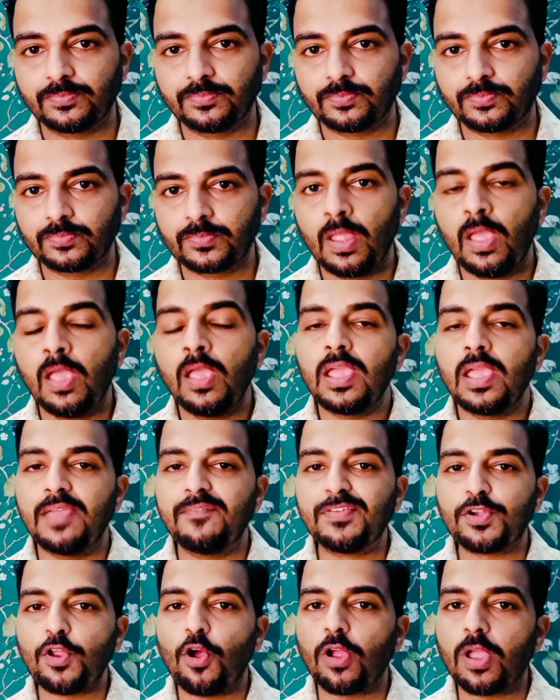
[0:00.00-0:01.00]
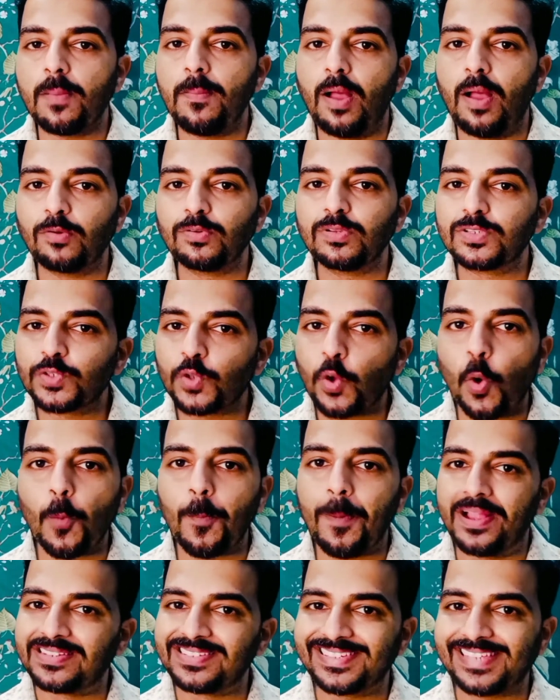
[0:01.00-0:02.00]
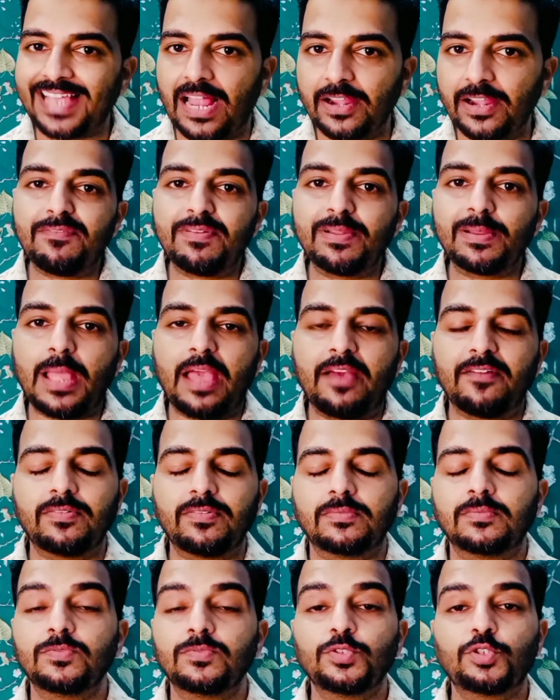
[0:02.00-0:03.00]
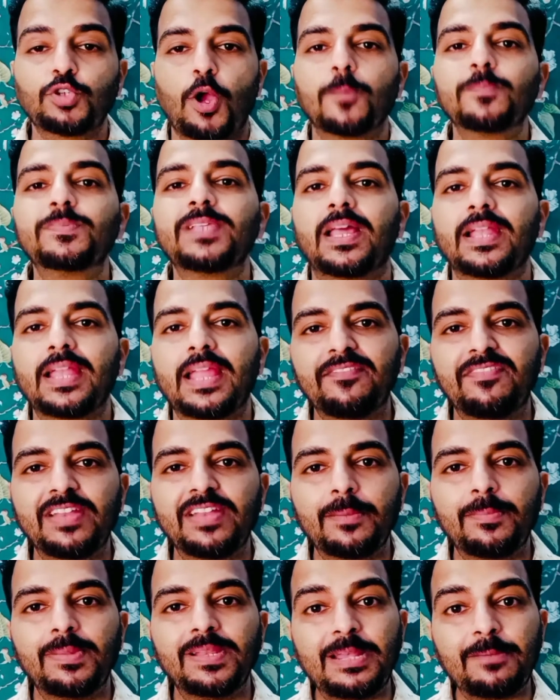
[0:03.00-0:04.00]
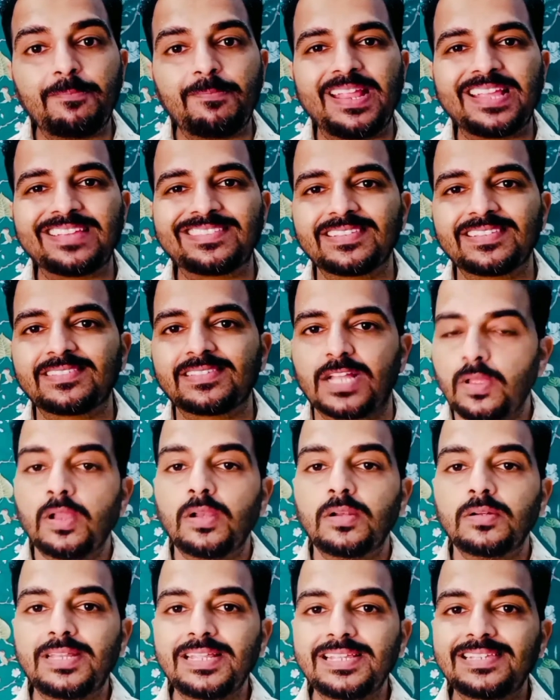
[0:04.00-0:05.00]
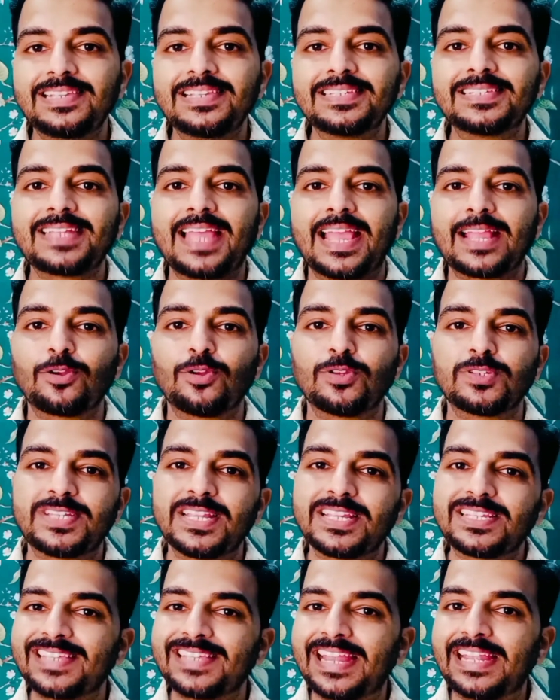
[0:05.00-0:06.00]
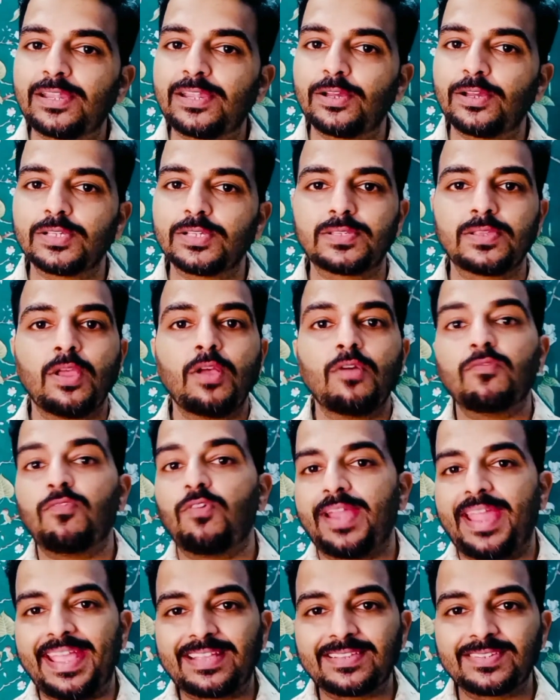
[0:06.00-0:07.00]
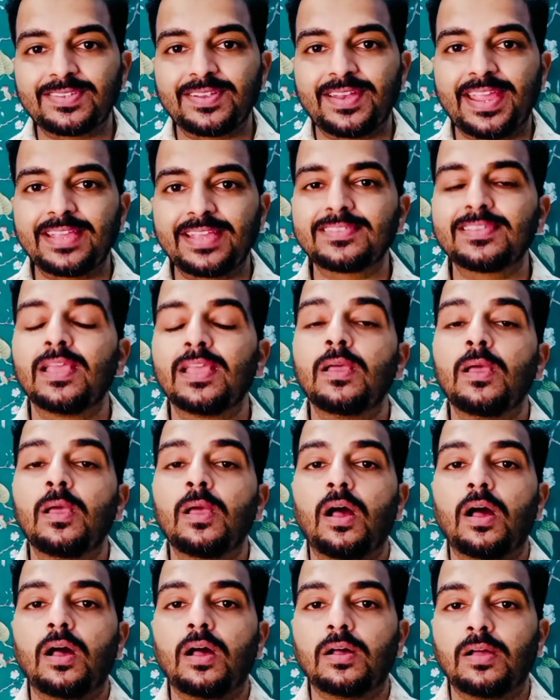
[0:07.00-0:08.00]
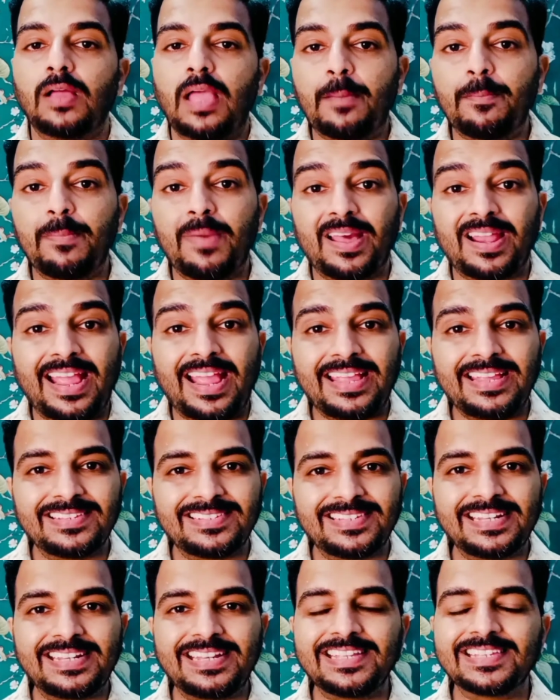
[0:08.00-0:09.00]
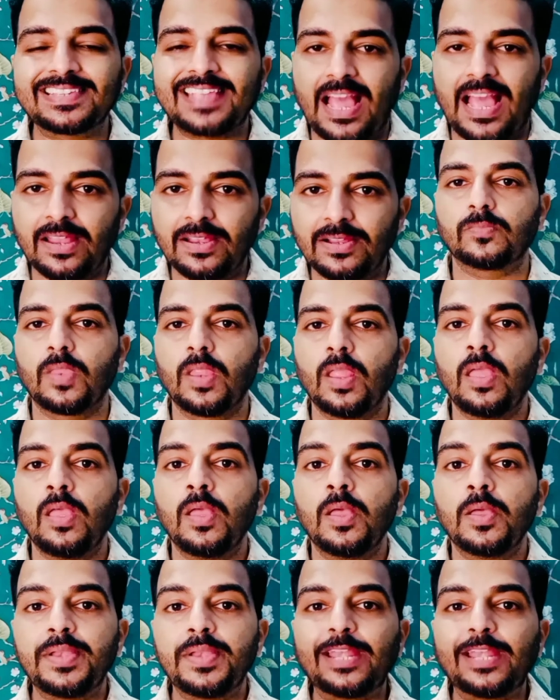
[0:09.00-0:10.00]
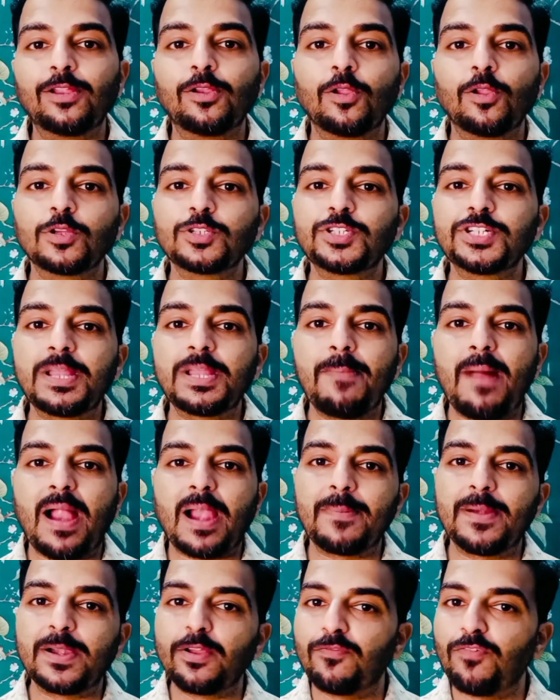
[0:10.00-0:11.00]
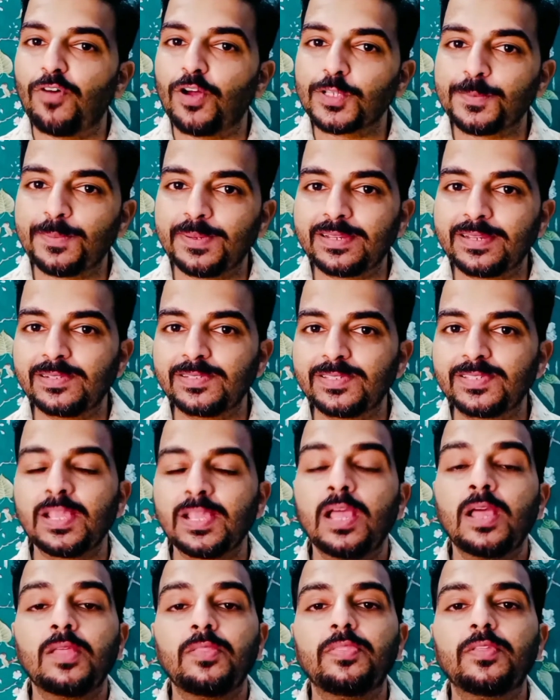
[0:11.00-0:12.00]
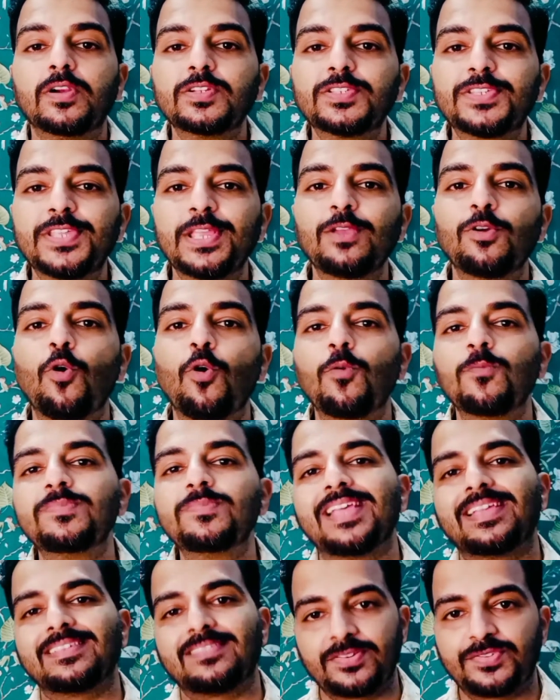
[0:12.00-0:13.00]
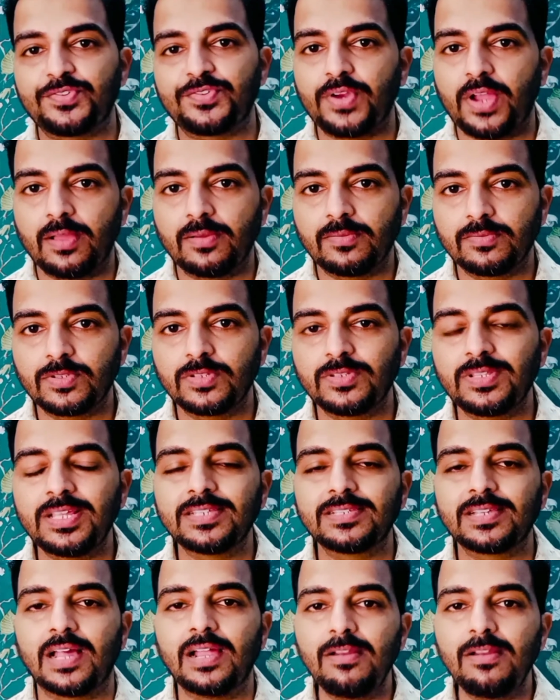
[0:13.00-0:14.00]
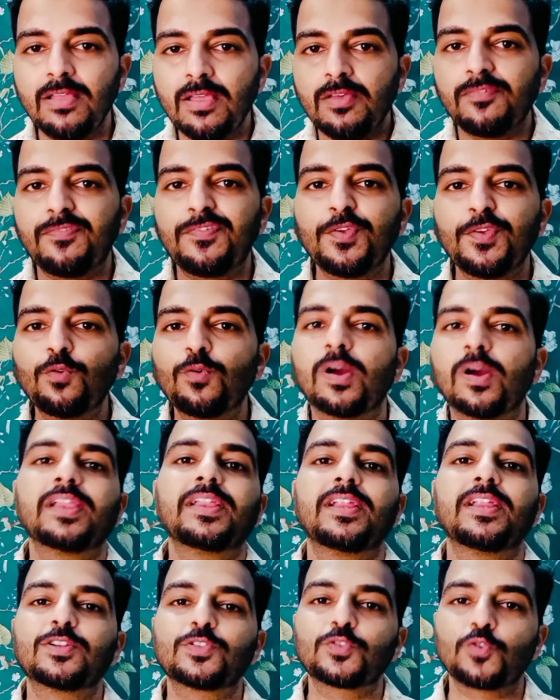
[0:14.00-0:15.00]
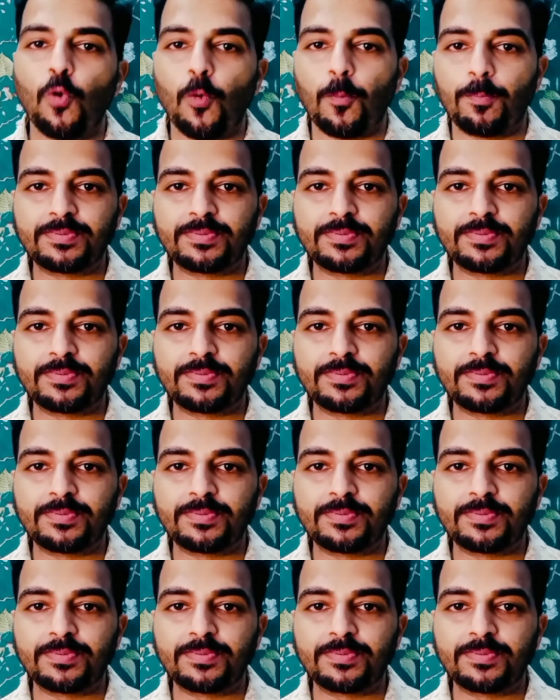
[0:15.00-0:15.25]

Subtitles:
If you talk about the scope and salary part, jobs are available in places such as these diagnostic centers for X-rays, MRI, CT scanners, radiology department of hospitals, nursing homes, etc. So these are few career scopes.